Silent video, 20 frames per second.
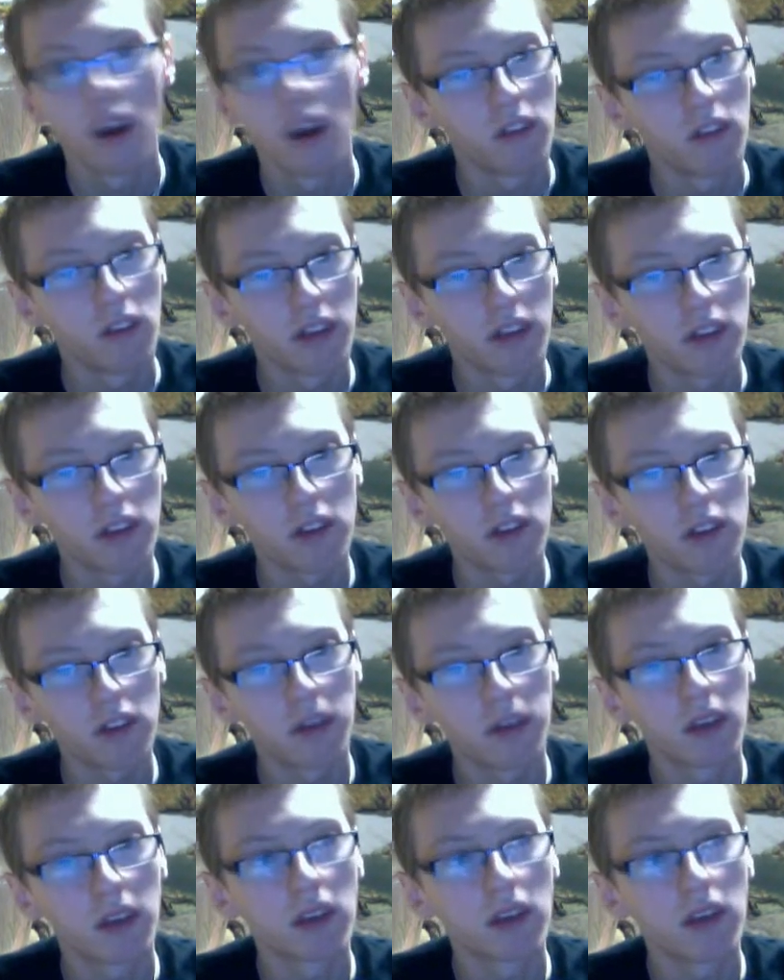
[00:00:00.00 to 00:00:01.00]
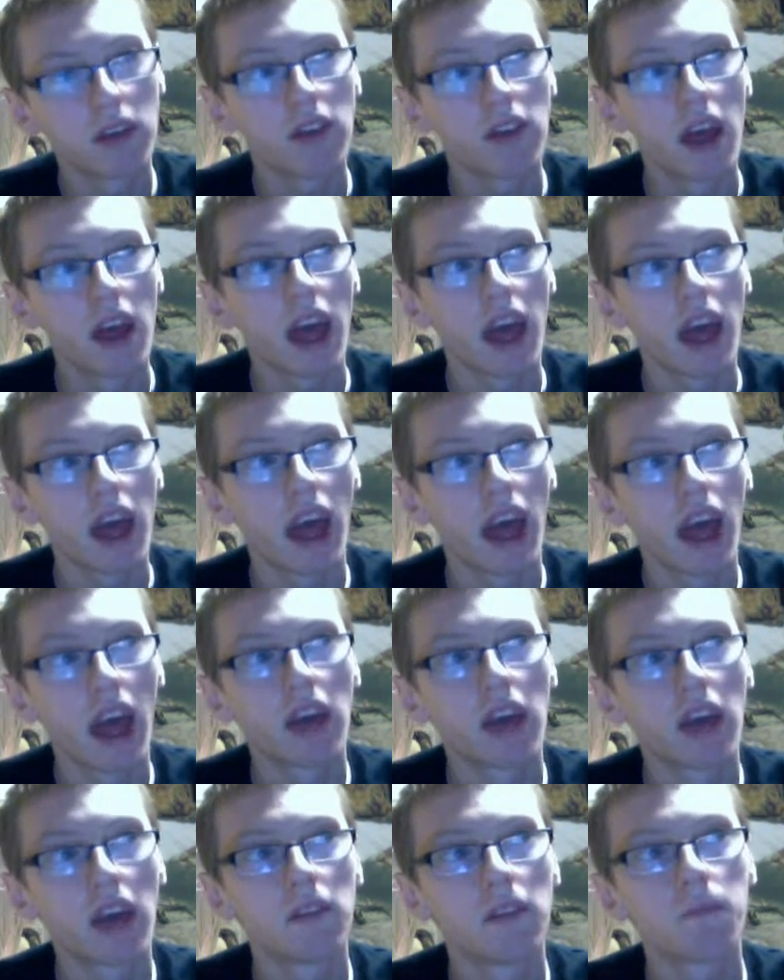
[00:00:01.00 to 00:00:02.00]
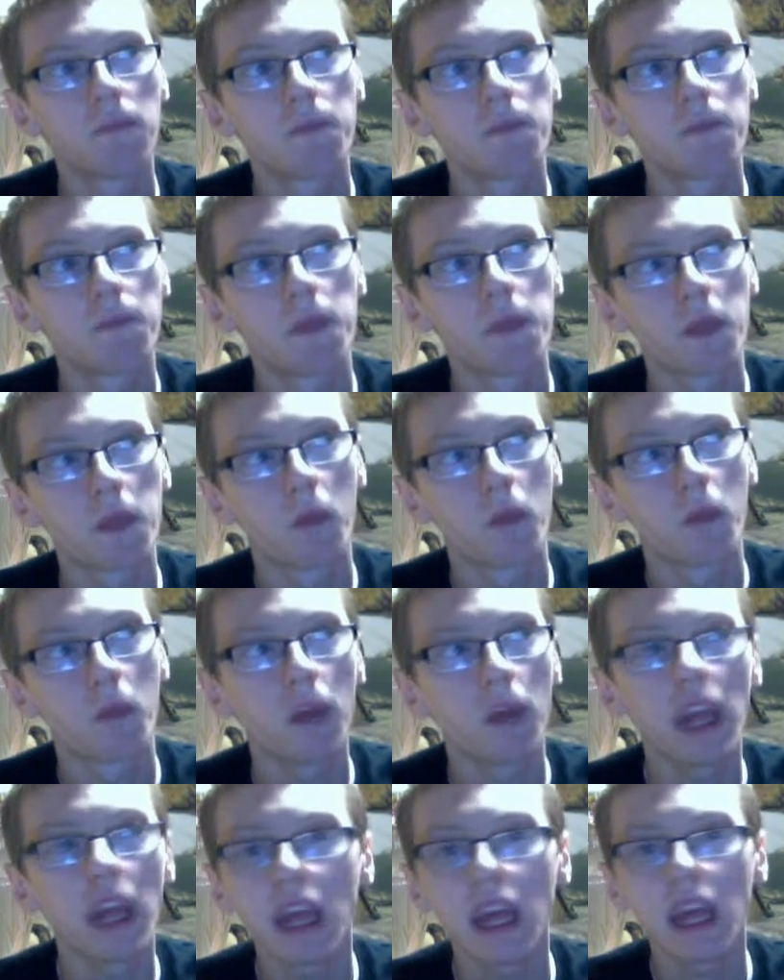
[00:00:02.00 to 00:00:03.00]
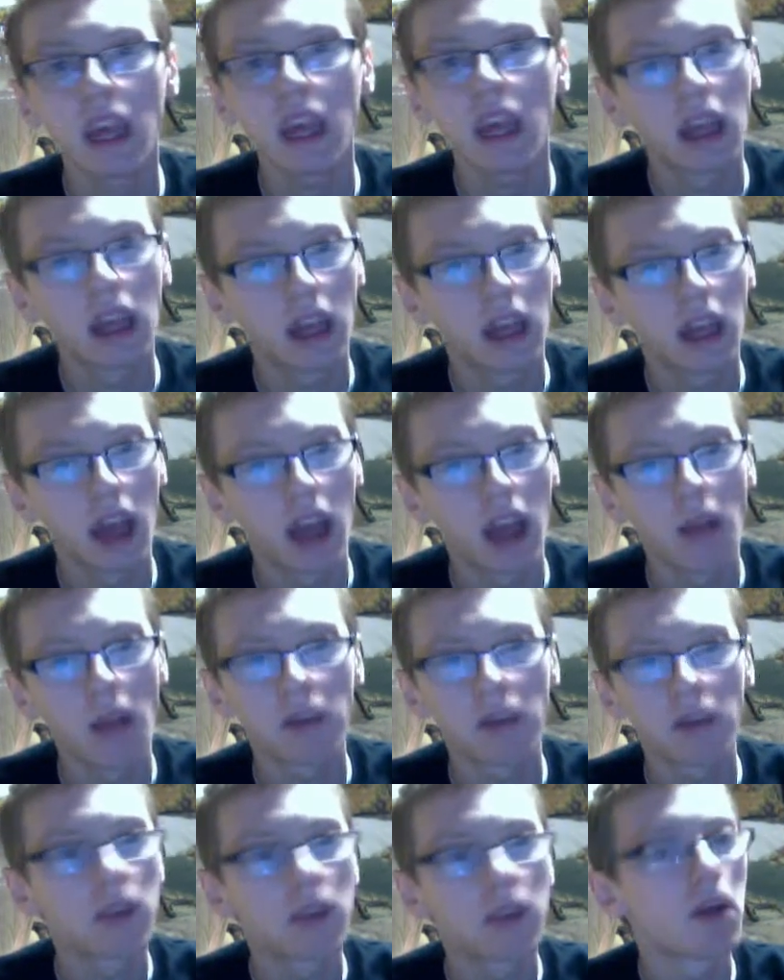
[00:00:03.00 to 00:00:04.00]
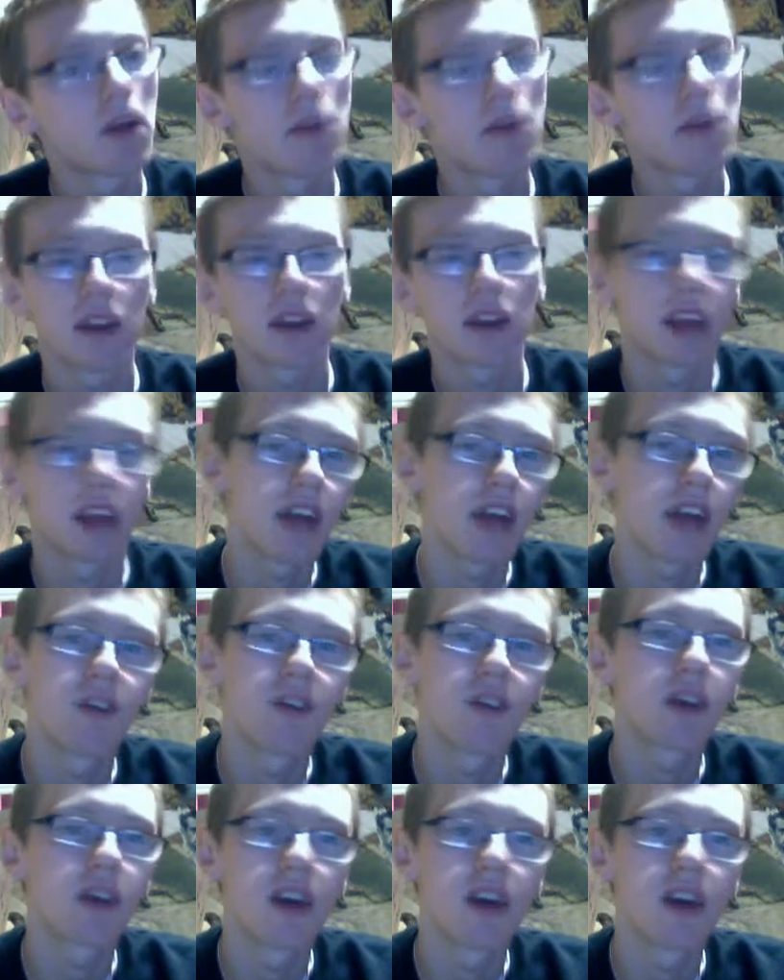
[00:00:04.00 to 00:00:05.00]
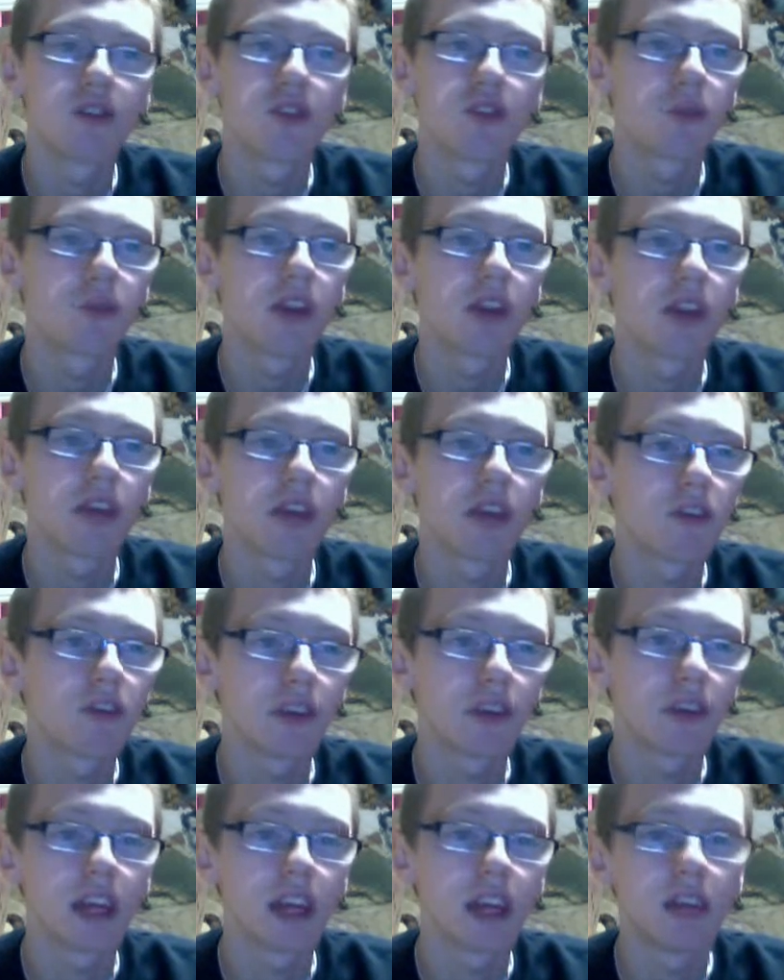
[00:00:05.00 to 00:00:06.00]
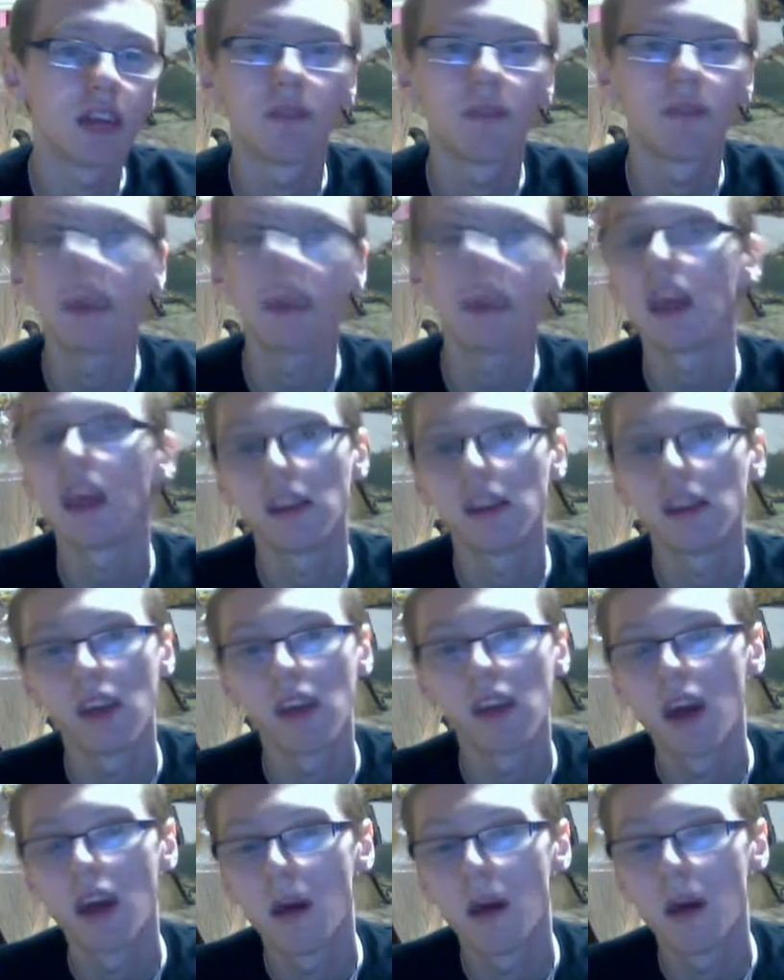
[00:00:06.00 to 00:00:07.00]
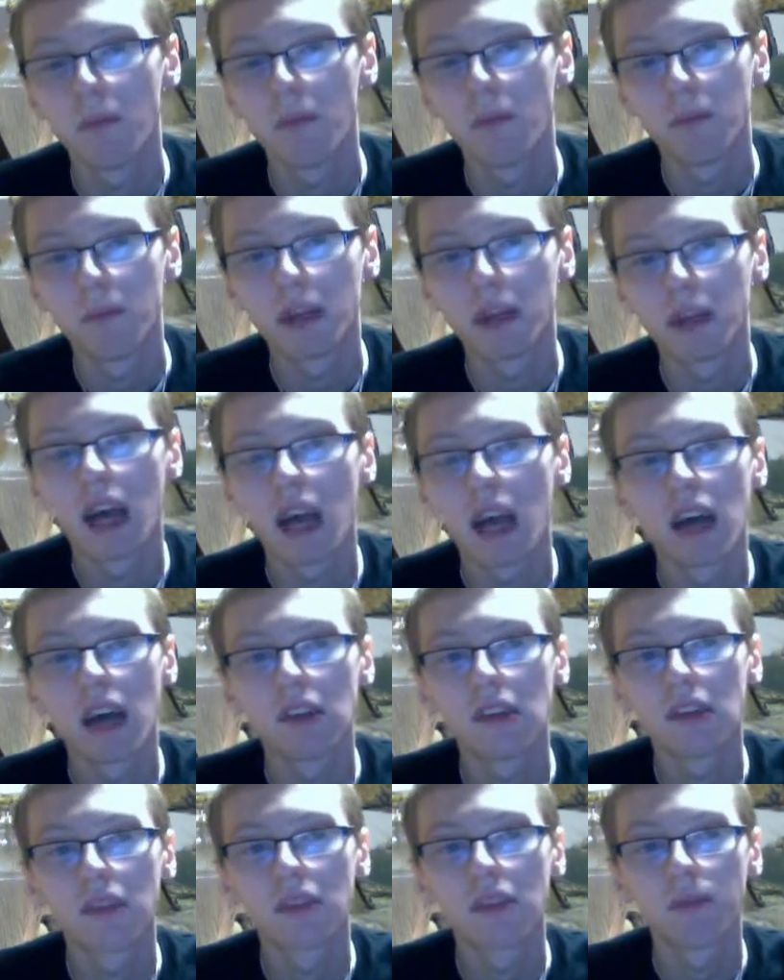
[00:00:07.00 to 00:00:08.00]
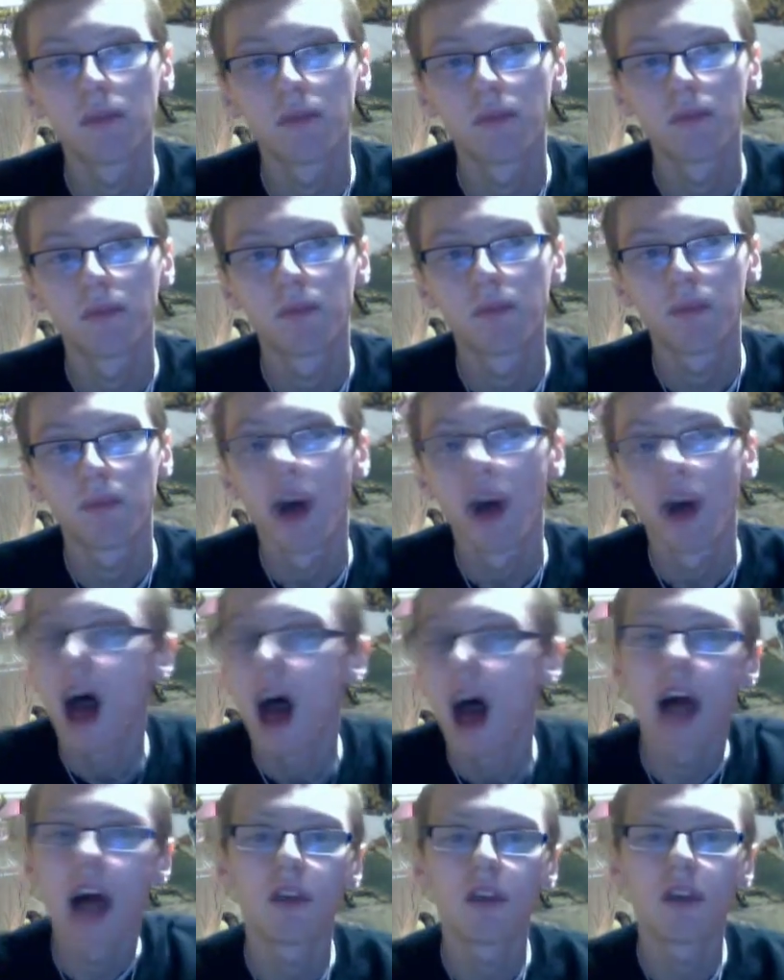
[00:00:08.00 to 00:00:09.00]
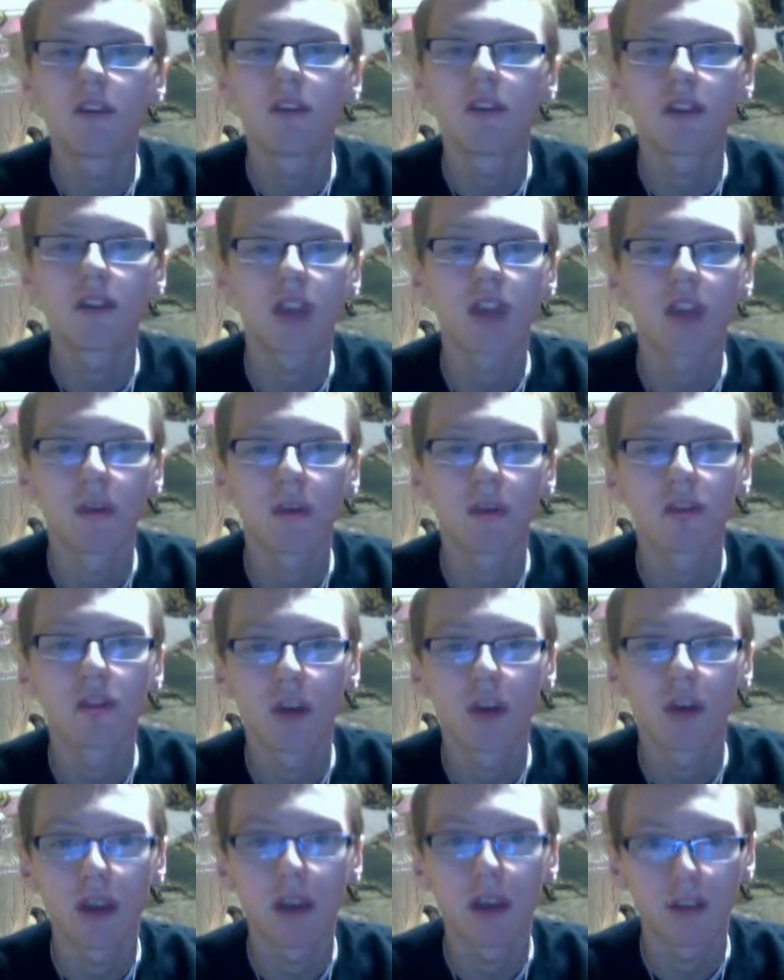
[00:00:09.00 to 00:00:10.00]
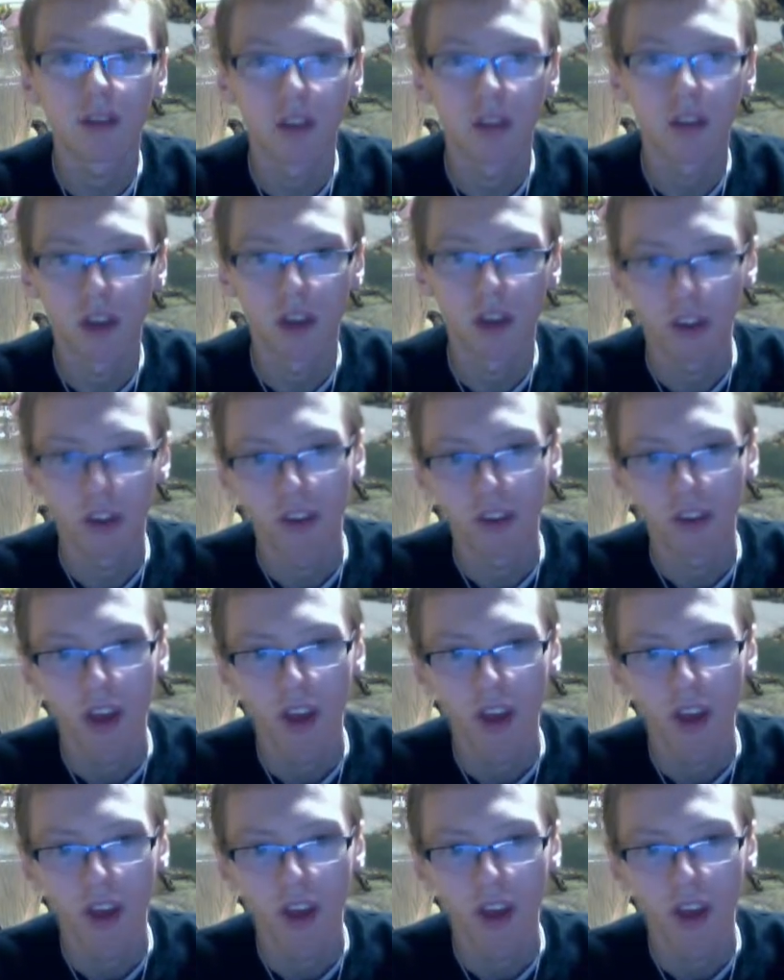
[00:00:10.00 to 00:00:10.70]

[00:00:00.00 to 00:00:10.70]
We never used it to begin with, and we kept getting brought back together because we never really did it. Because I don't know, we just kept being drawn back to each other.